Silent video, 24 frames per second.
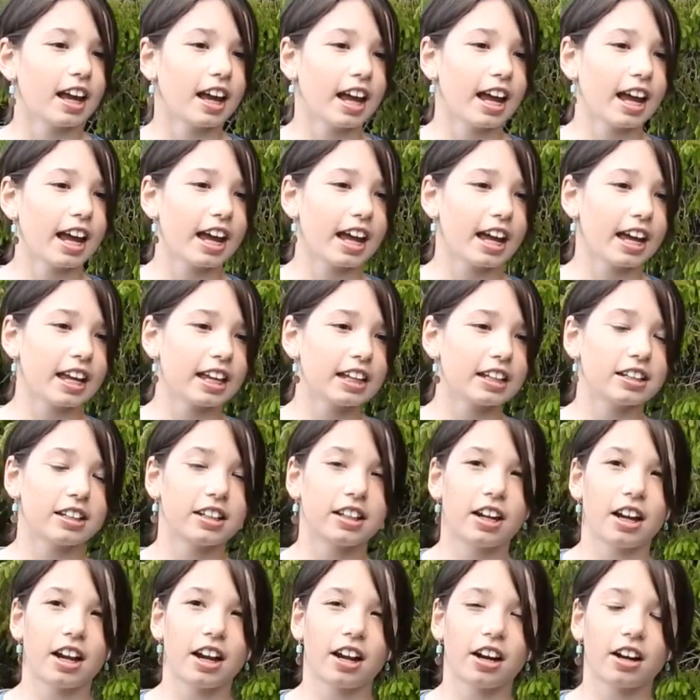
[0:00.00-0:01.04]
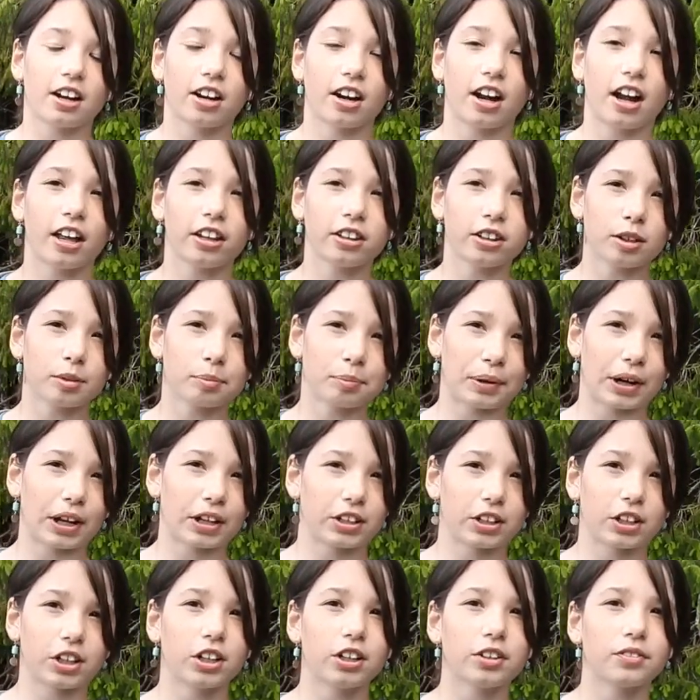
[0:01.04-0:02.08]
And their other
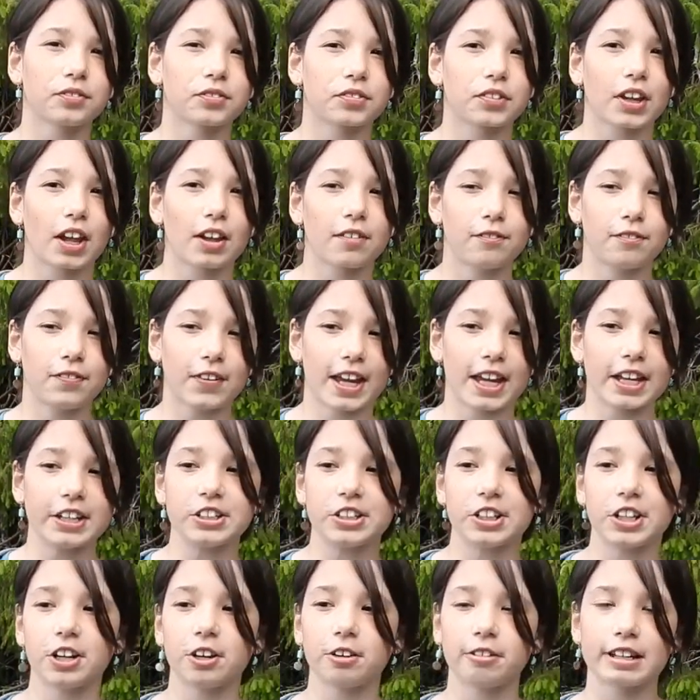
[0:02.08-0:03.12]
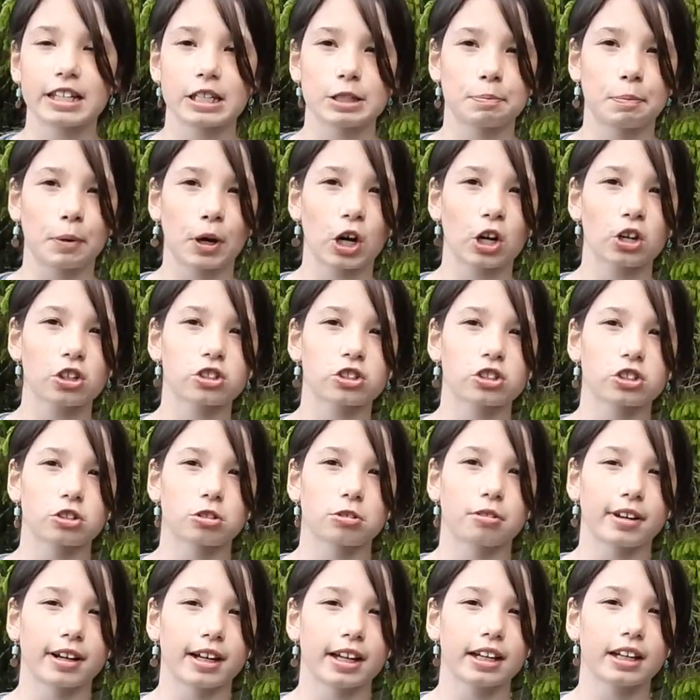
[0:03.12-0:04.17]
brother, Fitch, who is Bird's
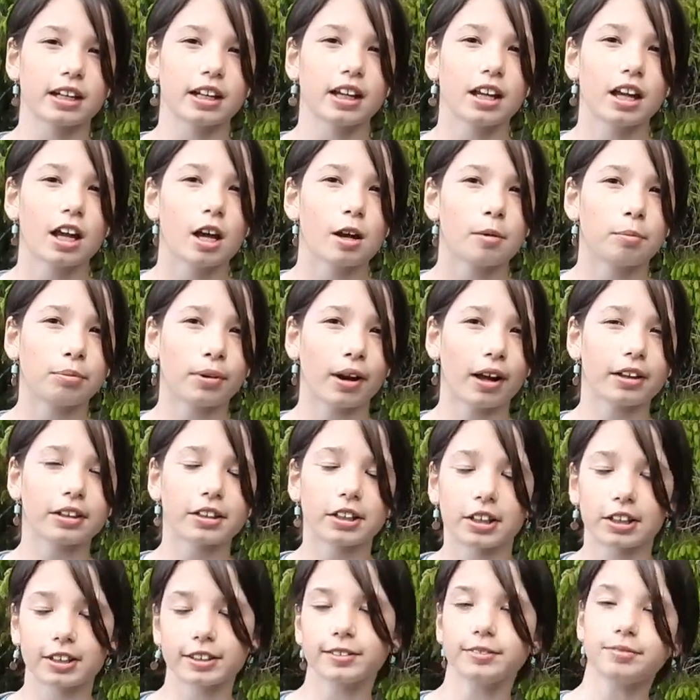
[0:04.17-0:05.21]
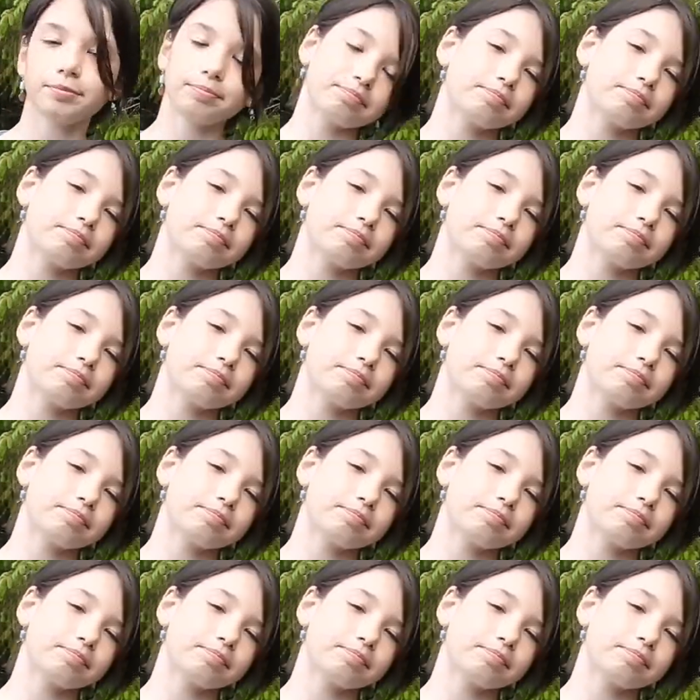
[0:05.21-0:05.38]
twin brother,